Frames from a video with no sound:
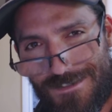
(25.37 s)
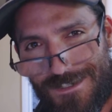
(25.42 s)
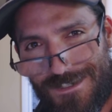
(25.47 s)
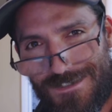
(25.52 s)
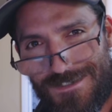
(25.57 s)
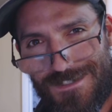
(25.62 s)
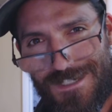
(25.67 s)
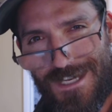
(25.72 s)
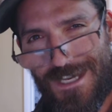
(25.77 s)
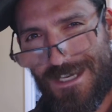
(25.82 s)

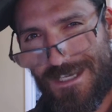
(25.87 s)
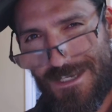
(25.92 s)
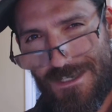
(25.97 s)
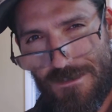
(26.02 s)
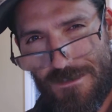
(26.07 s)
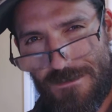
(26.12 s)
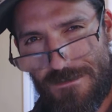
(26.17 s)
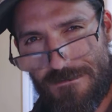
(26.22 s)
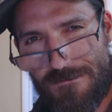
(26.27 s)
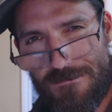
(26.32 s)
anxiety
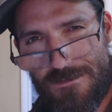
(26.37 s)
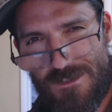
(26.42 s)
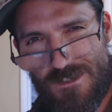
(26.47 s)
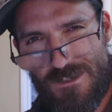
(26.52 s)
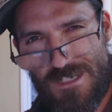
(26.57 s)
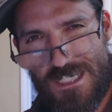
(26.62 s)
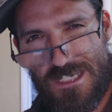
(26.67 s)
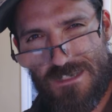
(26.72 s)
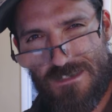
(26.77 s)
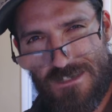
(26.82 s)
or
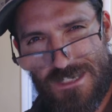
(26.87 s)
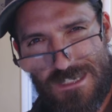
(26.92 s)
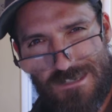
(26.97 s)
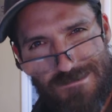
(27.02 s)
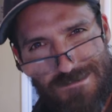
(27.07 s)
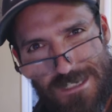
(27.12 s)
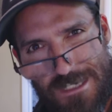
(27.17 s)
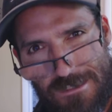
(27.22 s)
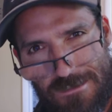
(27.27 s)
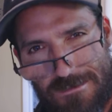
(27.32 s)
stress, or
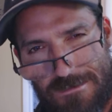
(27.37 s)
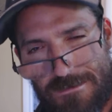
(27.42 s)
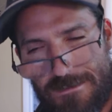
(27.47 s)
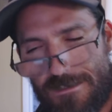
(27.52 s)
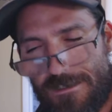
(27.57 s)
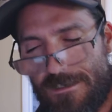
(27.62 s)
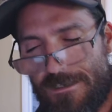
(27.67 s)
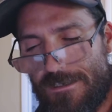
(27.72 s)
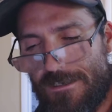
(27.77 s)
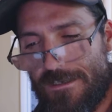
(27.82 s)
like
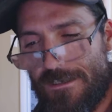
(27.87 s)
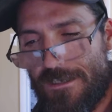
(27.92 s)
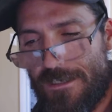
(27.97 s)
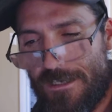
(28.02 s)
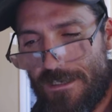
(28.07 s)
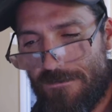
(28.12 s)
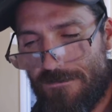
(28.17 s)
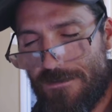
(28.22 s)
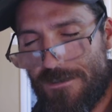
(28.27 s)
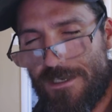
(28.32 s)

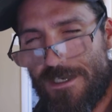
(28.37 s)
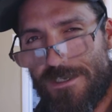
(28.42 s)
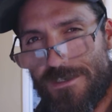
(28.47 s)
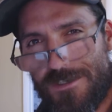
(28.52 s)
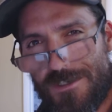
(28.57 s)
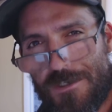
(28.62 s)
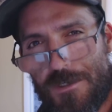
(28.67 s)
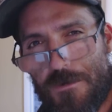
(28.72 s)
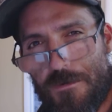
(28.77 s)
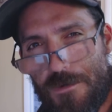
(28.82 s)
I realize,
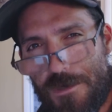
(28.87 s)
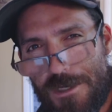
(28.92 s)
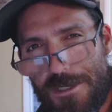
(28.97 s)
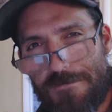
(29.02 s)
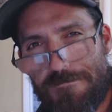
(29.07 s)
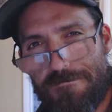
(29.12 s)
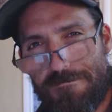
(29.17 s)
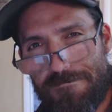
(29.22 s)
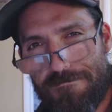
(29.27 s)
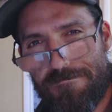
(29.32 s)
you know what?
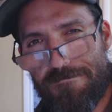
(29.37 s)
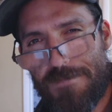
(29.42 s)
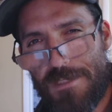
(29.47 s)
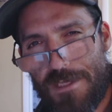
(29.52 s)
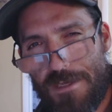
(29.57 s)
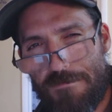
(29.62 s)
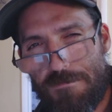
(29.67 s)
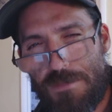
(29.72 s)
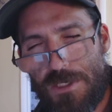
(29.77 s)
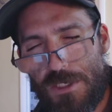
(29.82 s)

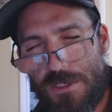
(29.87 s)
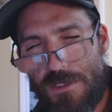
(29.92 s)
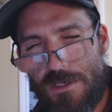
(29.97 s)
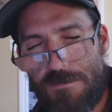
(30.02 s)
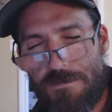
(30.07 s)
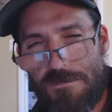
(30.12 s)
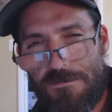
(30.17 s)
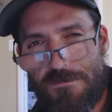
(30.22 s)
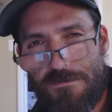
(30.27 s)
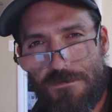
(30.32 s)
I've been here
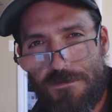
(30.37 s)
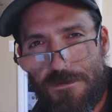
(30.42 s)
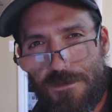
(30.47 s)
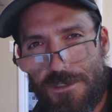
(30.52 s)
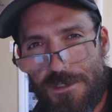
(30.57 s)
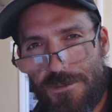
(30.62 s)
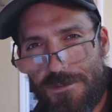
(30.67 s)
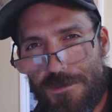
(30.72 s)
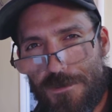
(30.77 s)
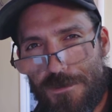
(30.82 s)
before
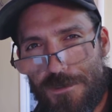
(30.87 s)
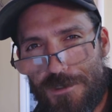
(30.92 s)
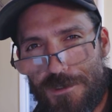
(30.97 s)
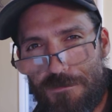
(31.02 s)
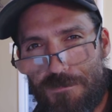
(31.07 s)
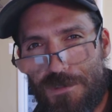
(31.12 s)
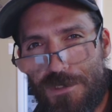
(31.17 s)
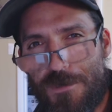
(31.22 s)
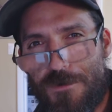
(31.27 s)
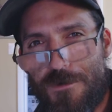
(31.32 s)
and it's all going
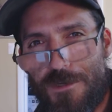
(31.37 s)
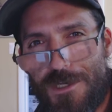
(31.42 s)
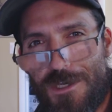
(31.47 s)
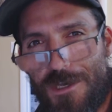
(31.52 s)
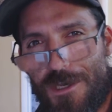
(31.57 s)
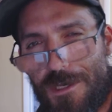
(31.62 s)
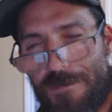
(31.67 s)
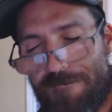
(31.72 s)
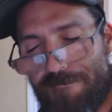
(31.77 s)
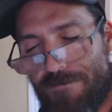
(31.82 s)
to be
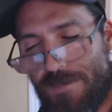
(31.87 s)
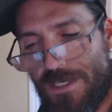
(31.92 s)
okay.